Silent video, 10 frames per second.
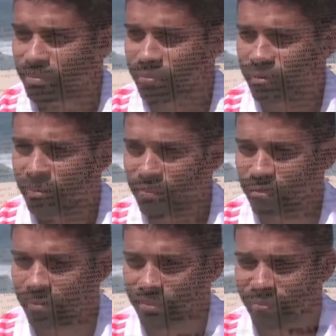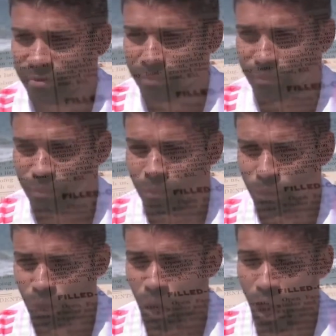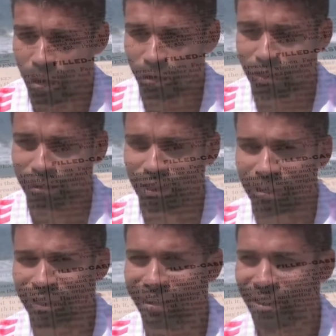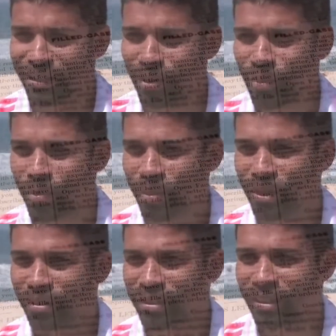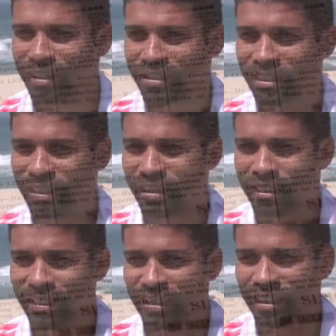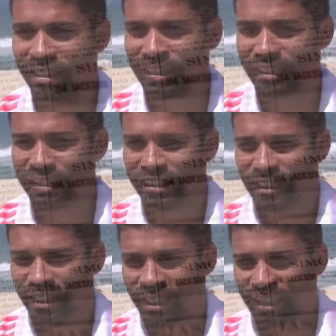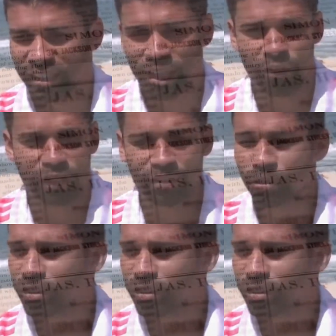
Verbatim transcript: The reality was that nobody knew the answer. After his surgery, Eduardo relocated back